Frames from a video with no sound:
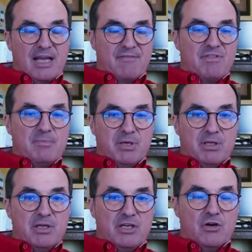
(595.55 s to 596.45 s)
have the
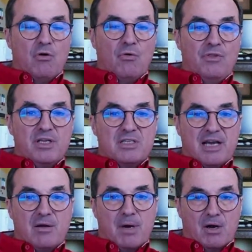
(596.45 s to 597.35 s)
ability to hold the
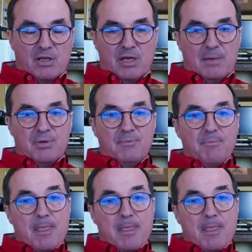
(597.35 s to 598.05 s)
entire market up.